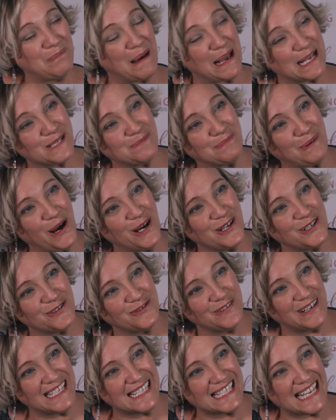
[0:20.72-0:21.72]
Best Bridal
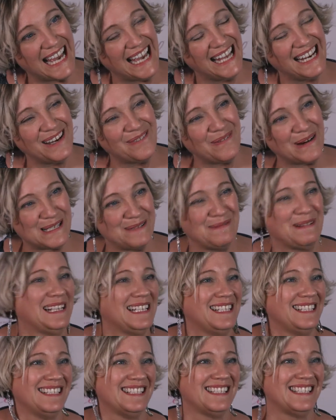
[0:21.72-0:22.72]
Retailer West
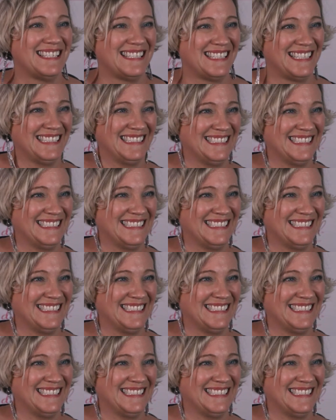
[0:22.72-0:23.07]
Midlands.